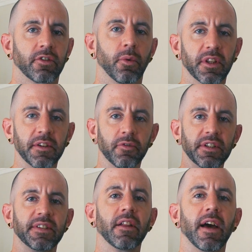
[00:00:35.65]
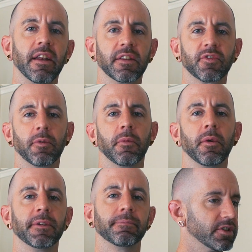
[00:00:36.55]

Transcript: So we'll leave retail out of this for a moment.